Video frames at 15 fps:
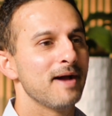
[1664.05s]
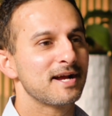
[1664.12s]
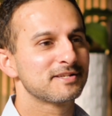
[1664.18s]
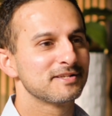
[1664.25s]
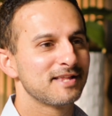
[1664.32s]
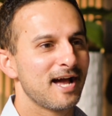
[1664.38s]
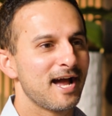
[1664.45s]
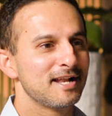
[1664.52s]

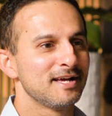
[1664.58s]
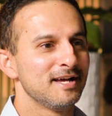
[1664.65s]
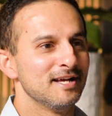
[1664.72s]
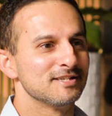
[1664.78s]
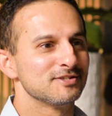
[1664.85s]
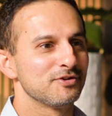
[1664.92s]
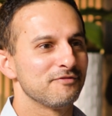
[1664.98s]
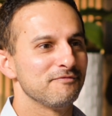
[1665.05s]
back to that
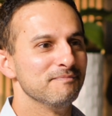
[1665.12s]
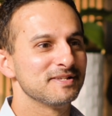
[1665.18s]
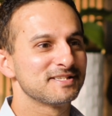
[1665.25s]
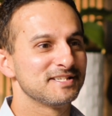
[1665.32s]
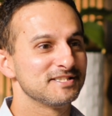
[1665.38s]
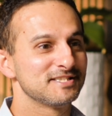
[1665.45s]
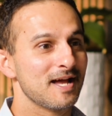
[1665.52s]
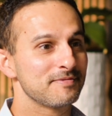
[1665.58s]
sort of
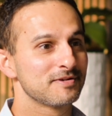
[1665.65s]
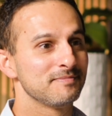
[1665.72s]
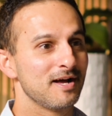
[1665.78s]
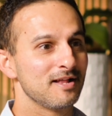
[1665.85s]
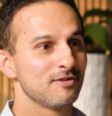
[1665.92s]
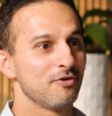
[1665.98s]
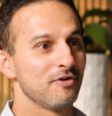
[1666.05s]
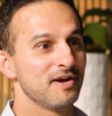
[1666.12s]
misconception
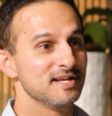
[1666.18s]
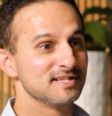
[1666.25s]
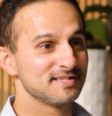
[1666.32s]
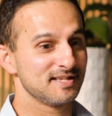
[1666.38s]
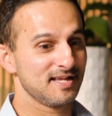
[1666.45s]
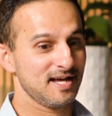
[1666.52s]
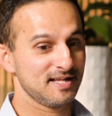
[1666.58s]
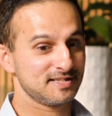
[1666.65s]
about lawyers
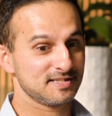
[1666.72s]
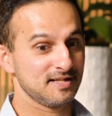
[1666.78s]
are there